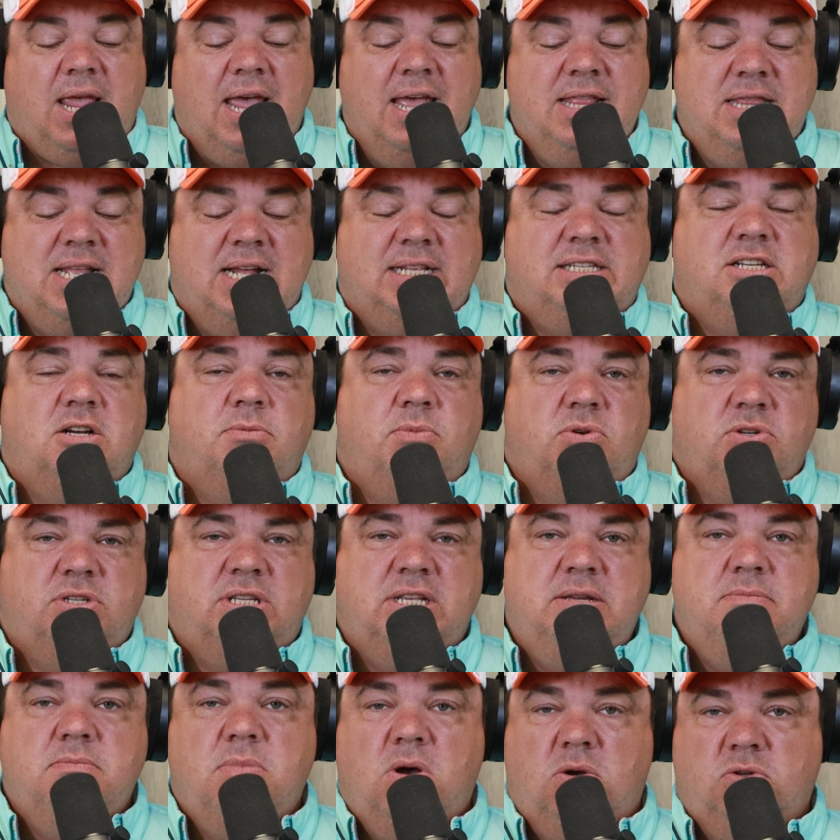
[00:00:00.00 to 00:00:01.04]
And that's almost
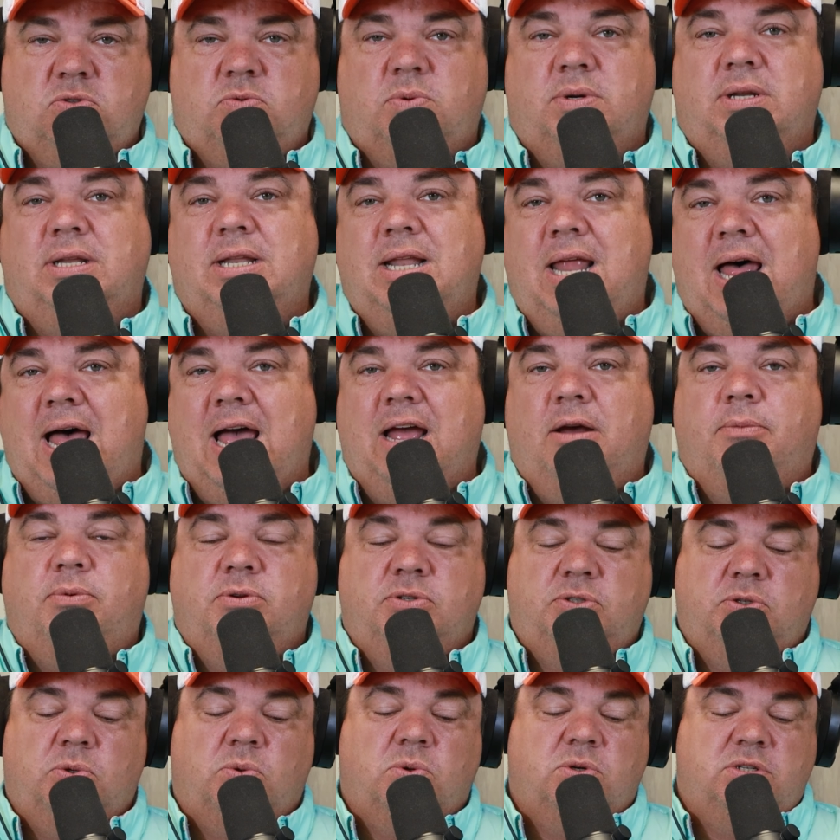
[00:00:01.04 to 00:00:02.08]
the most
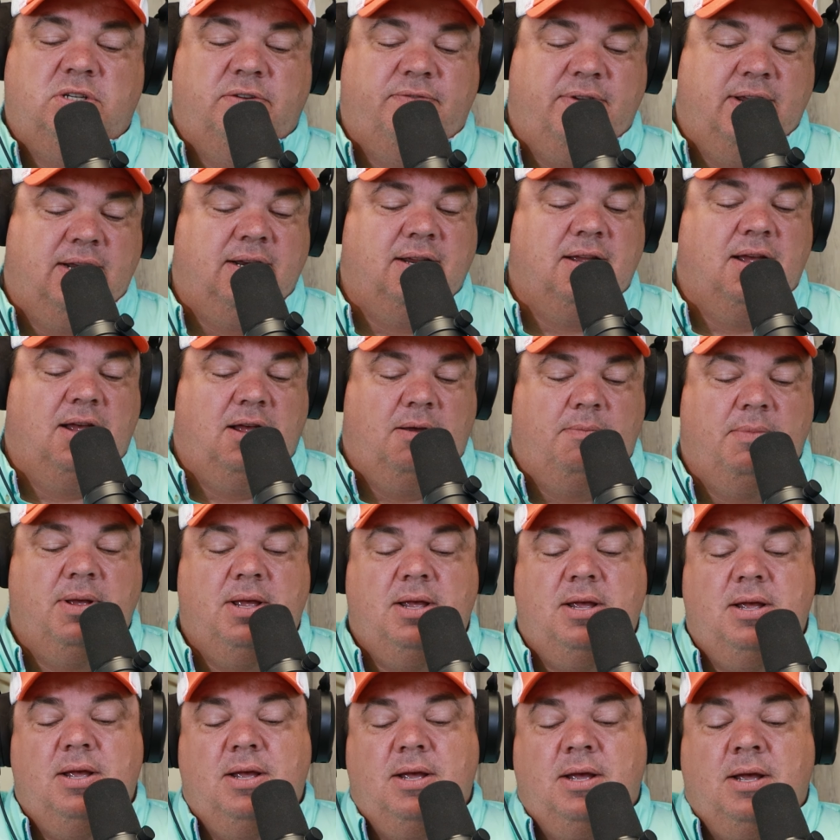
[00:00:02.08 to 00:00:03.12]
reliable source of income
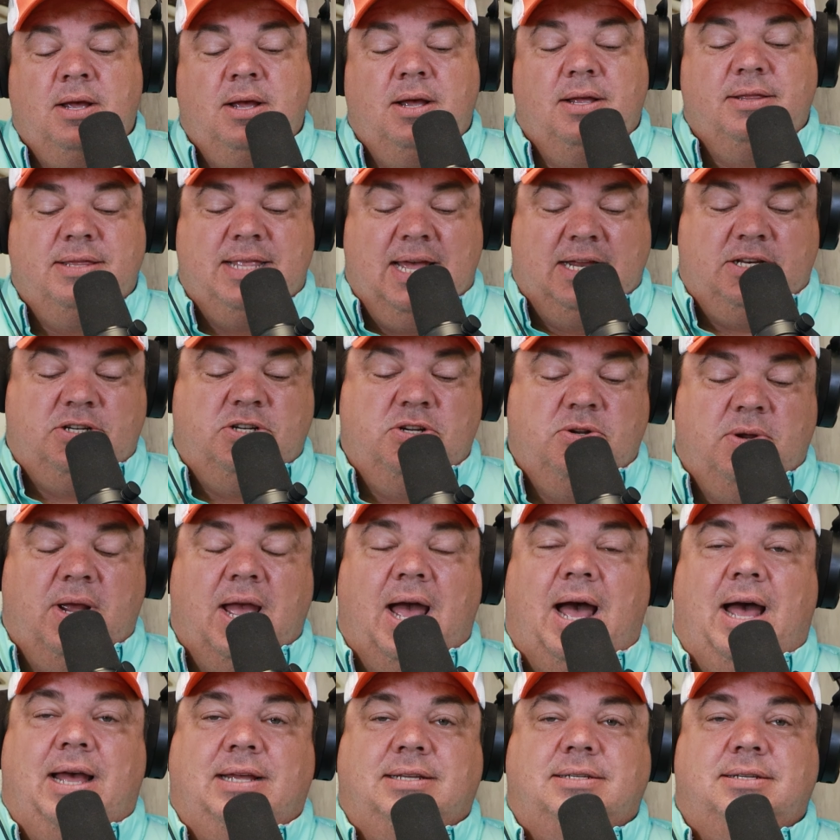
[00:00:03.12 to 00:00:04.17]
that you
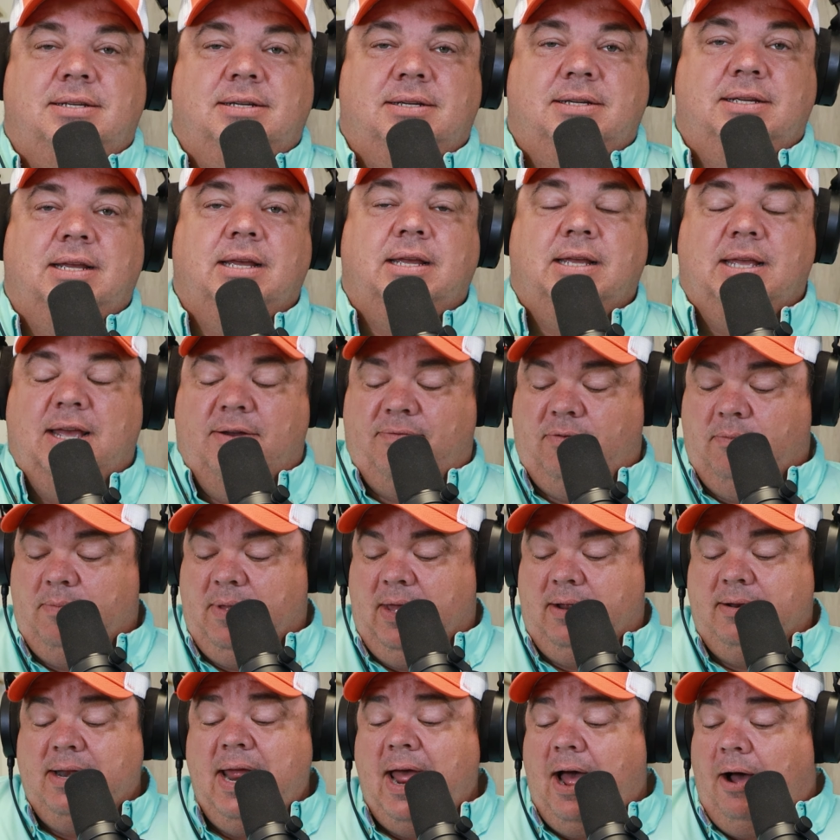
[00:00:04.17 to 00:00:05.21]
guys can get from
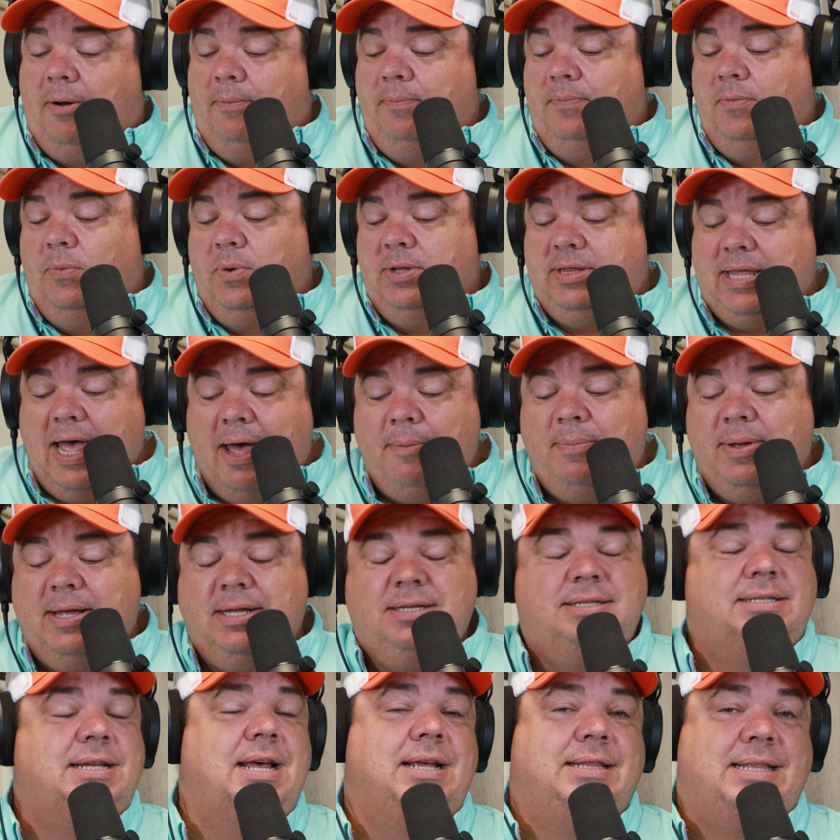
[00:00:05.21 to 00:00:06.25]
that. Now, with that
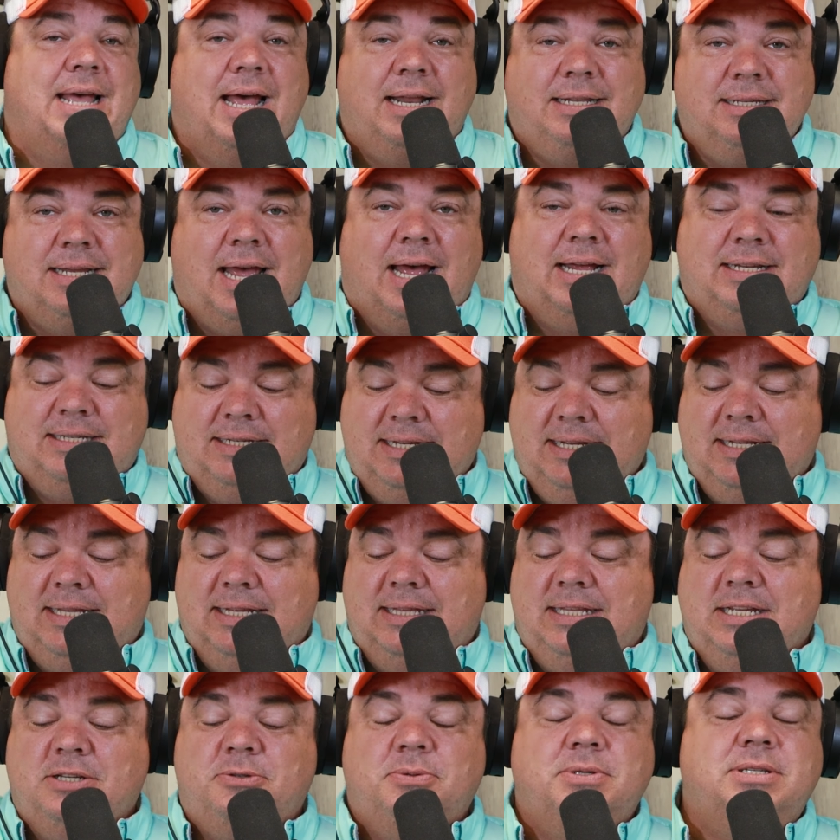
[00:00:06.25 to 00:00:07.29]
being said, that's I said
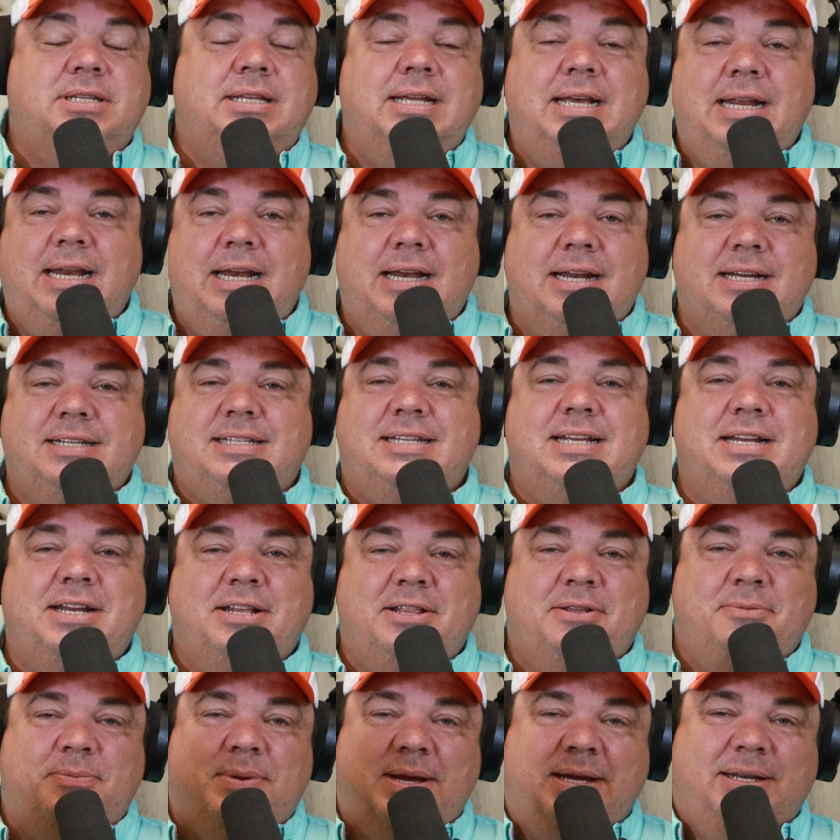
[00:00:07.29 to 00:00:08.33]
that this was leading us
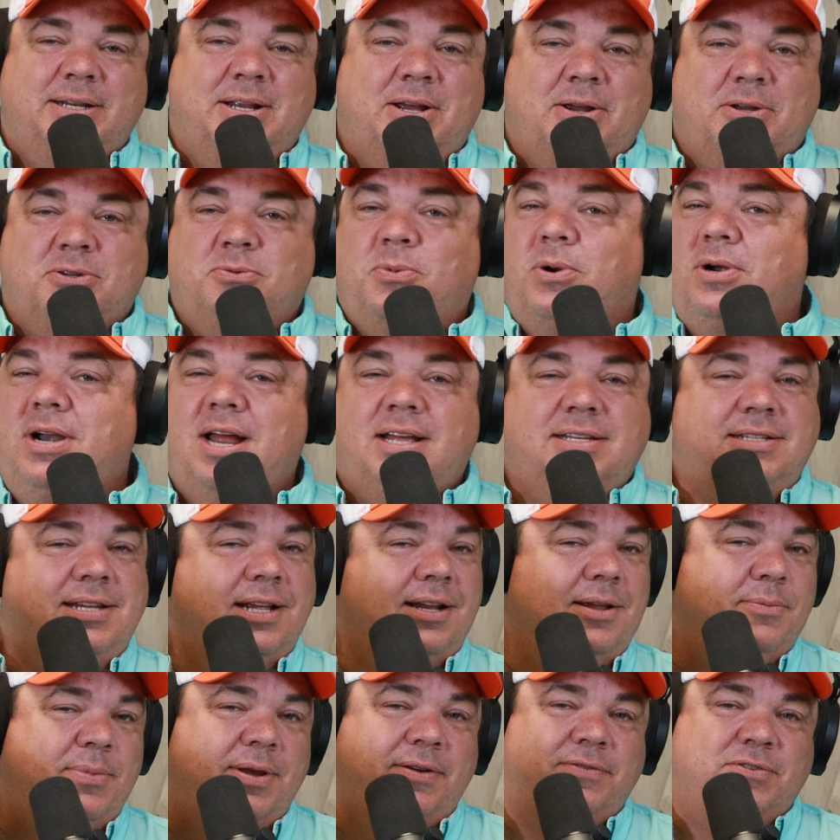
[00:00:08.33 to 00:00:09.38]
into the big news. We're not
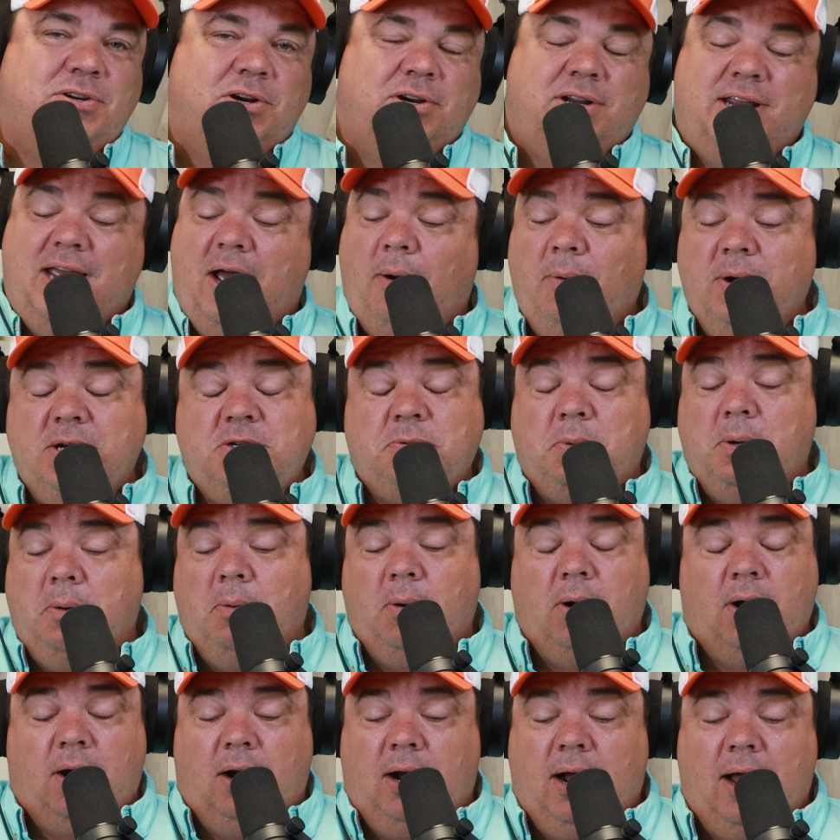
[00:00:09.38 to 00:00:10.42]
selling beef jerky. I wish we
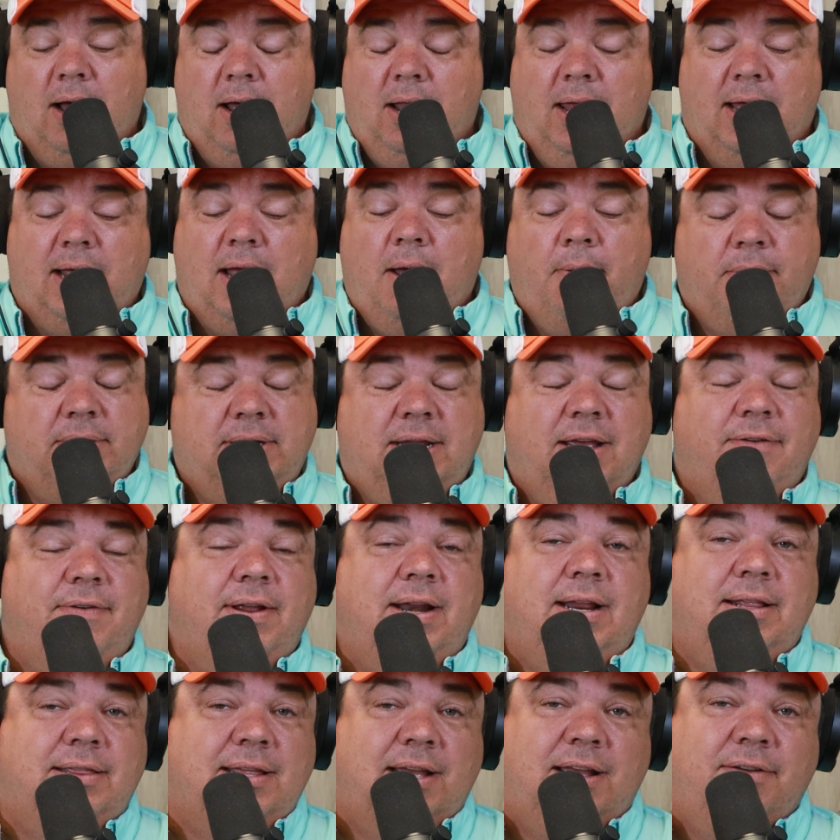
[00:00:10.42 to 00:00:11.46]
were. I, like I would give
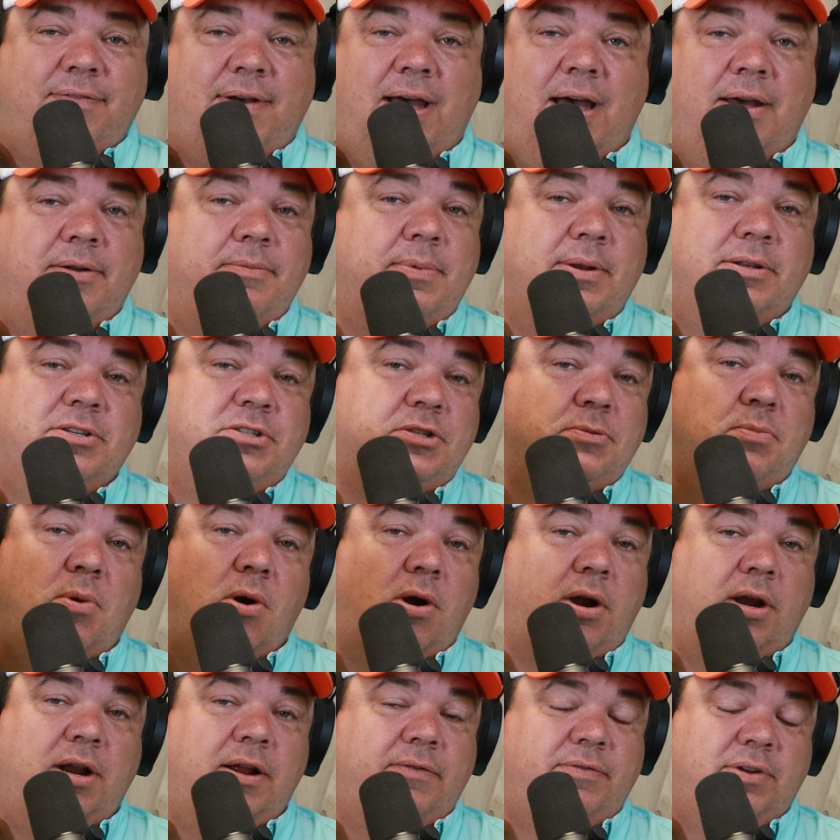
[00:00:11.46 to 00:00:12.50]
anything if I had been
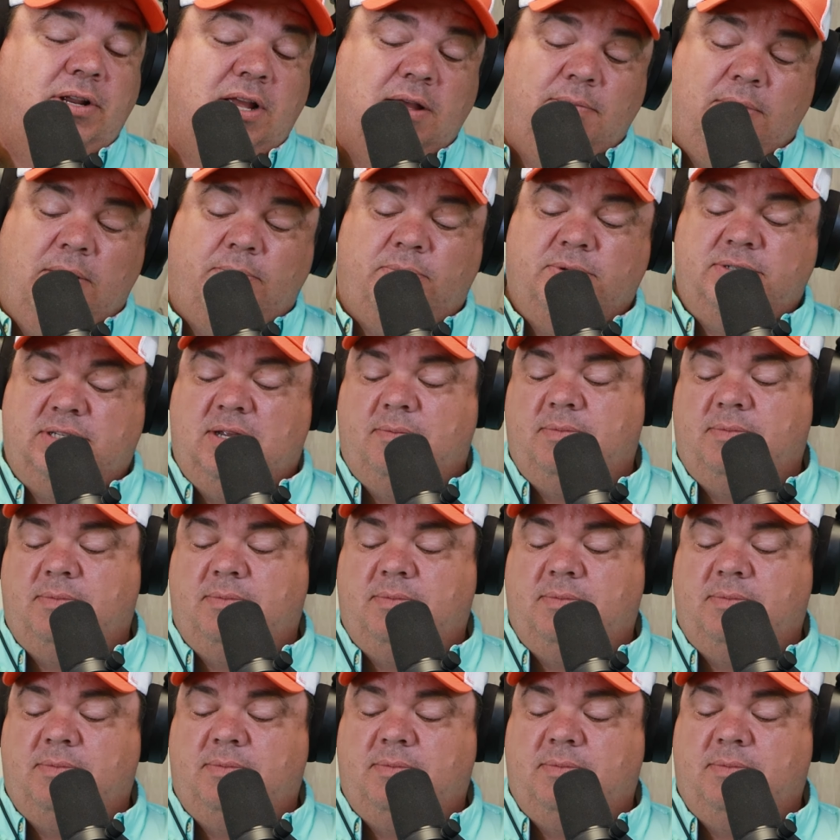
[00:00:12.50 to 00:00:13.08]
smart enough to come up with